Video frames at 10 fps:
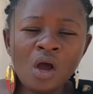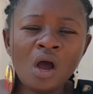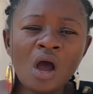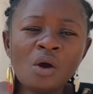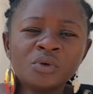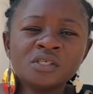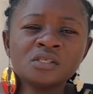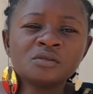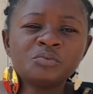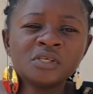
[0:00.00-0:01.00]
uh, which
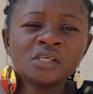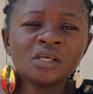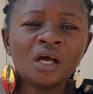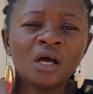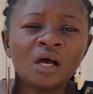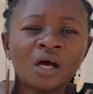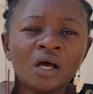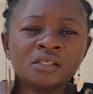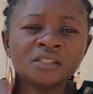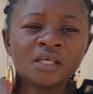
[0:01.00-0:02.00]
is being
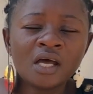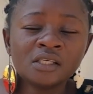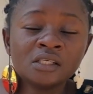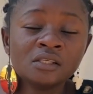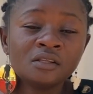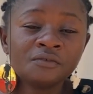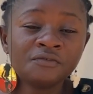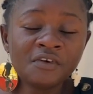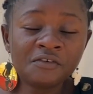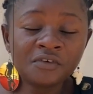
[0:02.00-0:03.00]
uh, done in the
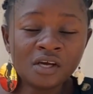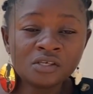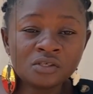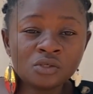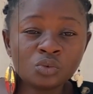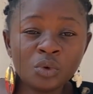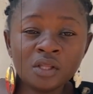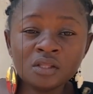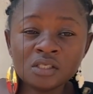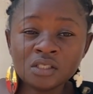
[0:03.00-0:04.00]
five countries where
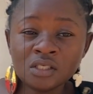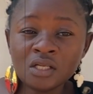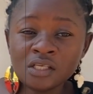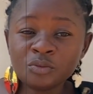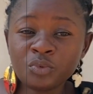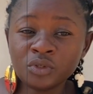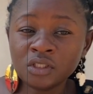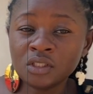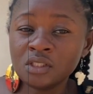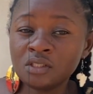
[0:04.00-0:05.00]
the She Learns
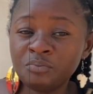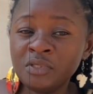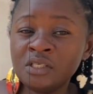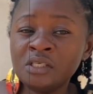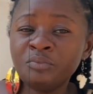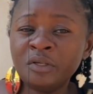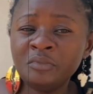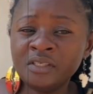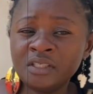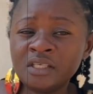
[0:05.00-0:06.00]
project is being
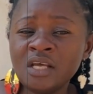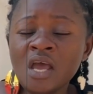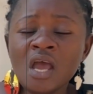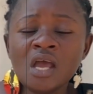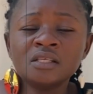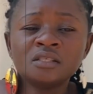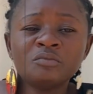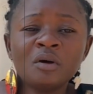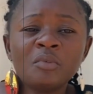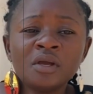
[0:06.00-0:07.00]
implemented, and
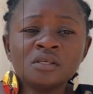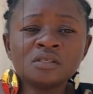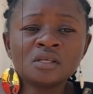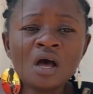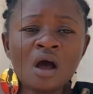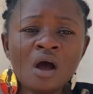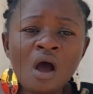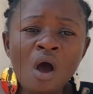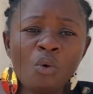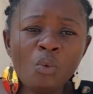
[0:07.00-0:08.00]
Zimbabwe is uh,
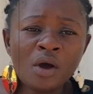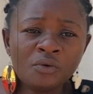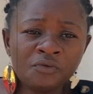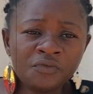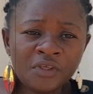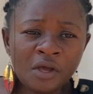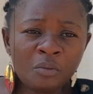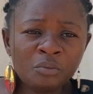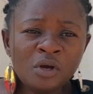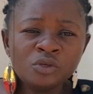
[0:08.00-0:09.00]
one of
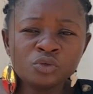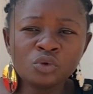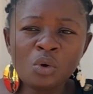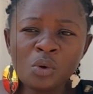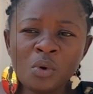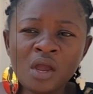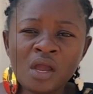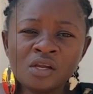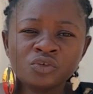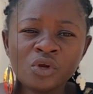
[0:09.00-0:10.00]
them. So we
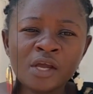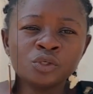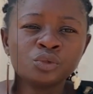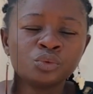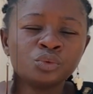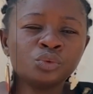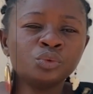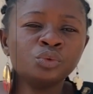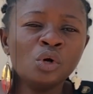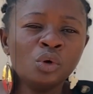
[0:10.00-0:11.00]
were trying
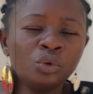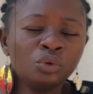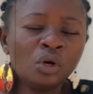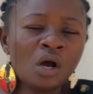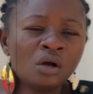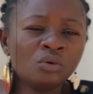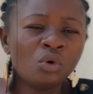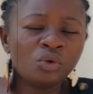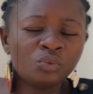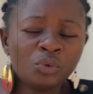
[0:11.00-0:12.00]
to uh,
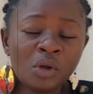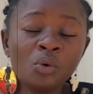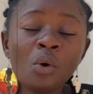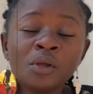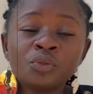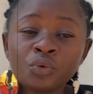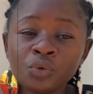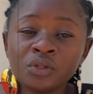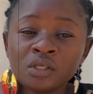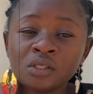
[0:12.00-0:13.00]
go, we were going
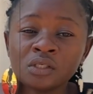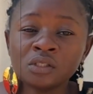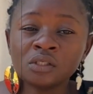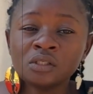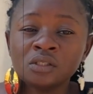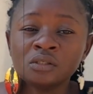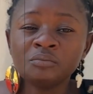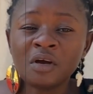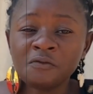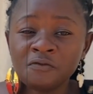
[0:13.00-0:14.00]
through the
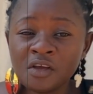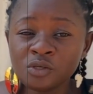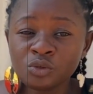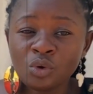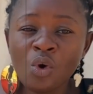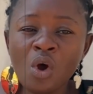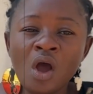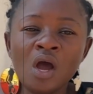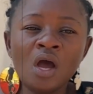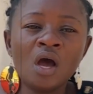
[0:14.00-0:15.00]
manifesto,
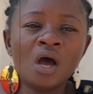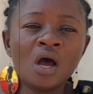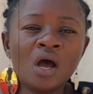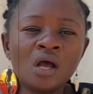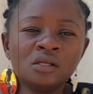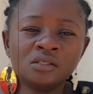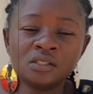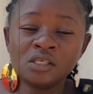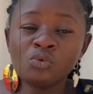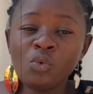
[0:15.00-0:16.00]
uh,
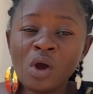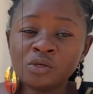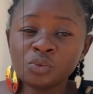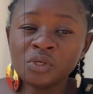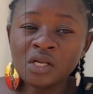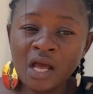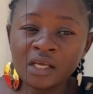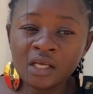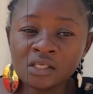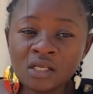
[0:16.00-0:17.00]
seeing what we
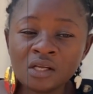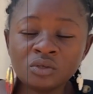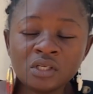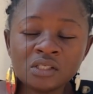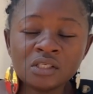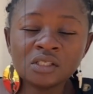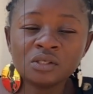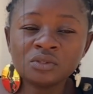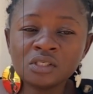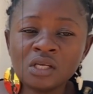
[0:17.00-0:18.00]
like as adolescent
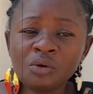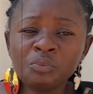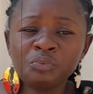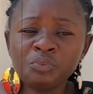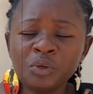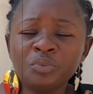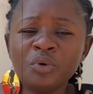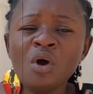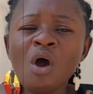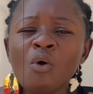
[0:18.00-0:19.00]
girls and young
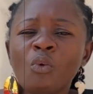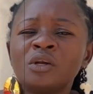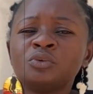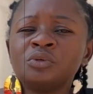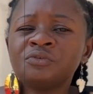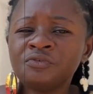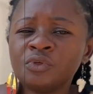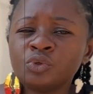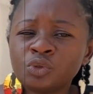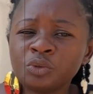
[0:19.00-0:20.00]
people, what we
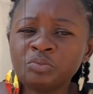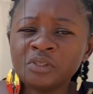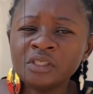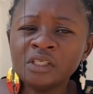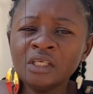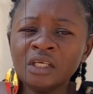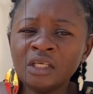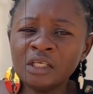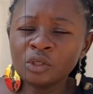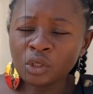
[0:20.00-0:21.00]
feel should be
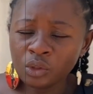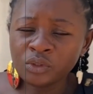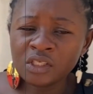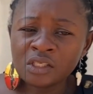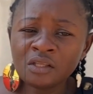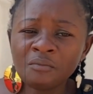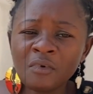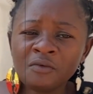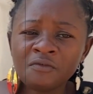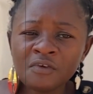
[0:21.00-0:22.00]
included in the
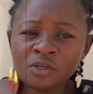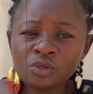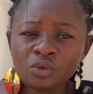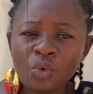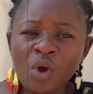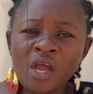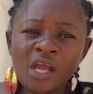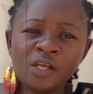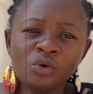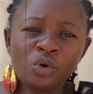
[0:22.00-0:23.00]
manifesto,
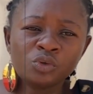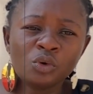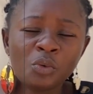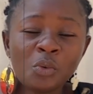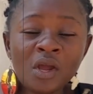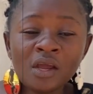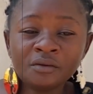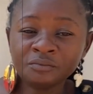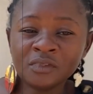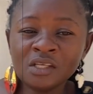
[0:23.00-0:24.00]
and also we
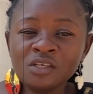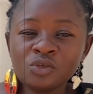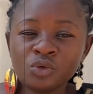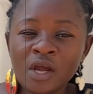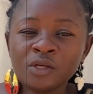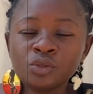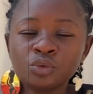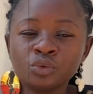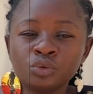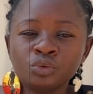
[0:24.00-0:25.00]
were trying
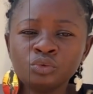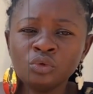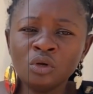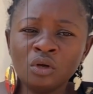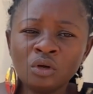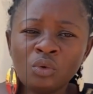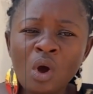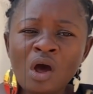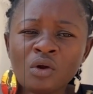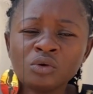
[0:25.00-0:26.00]
to go
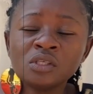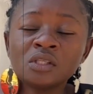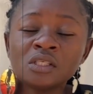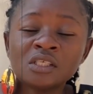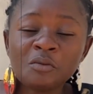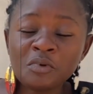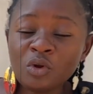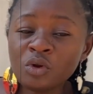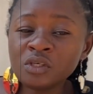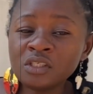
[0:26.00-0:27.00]
around the
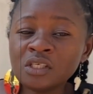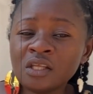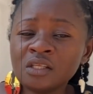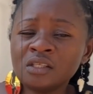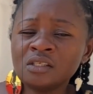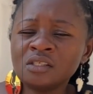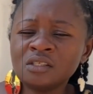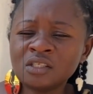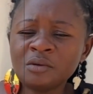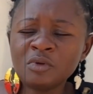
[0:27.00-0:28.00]
terminology
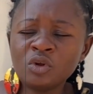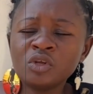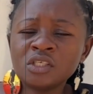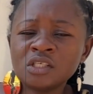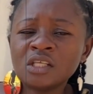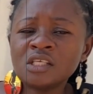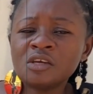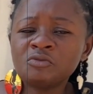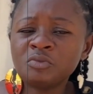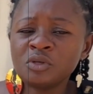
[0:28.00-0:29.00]
terminologies that
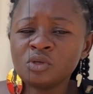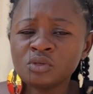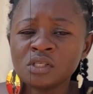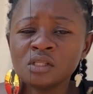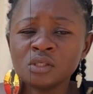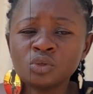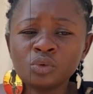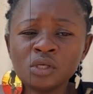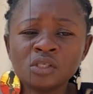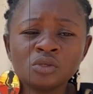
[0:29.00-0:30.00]
have been used in the
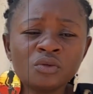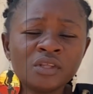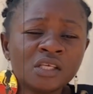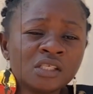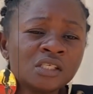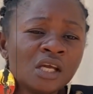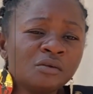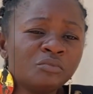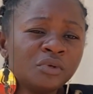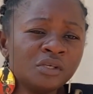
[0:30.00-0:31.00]
toolkit so that it
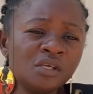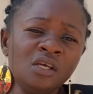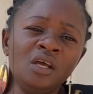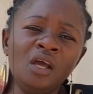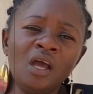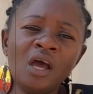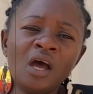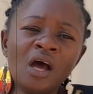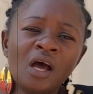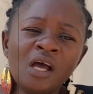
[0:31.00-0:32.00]
can be
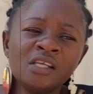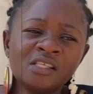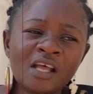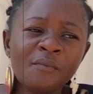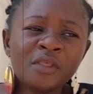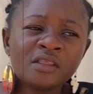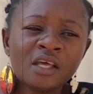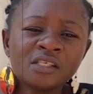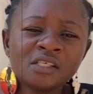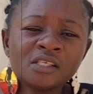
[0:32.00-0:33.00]
uh, something
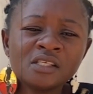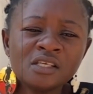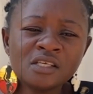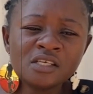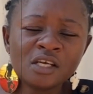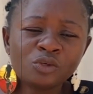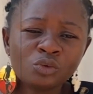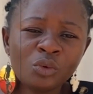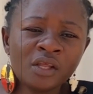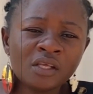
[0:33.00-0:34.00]
that is near to
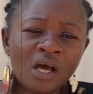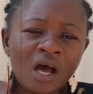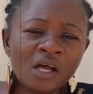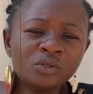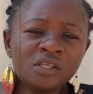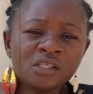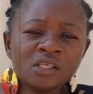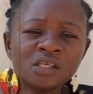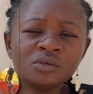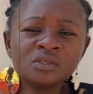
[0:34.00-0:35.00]
where the
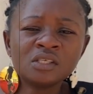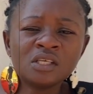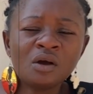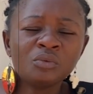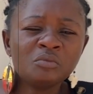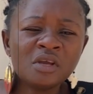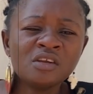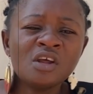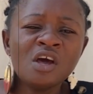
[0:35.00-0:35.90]
adolescent girls and young women